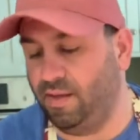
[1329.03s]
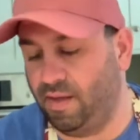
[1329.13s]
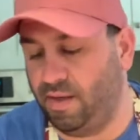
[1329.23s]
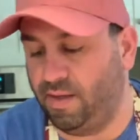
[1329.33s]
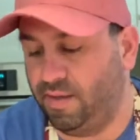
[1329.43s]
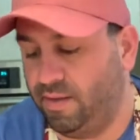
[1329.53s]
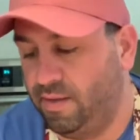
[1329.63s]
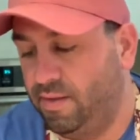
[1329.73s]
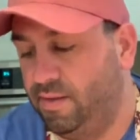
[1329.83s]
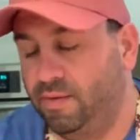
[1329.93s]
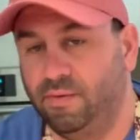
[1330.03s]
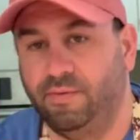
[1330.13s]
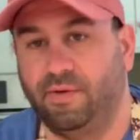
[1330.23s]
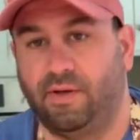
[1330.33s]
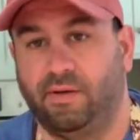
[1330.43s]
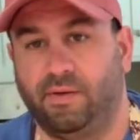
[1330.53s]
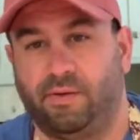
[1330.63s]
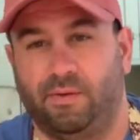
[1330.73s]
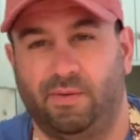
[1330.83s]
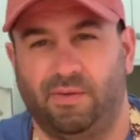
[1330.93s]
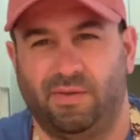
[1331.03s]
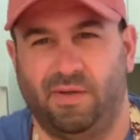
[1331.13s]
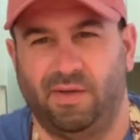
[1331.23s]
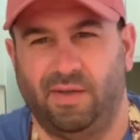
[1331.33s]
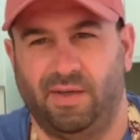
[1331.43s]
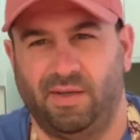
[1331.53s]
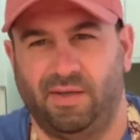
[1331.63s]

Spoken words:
then we've got our little garlic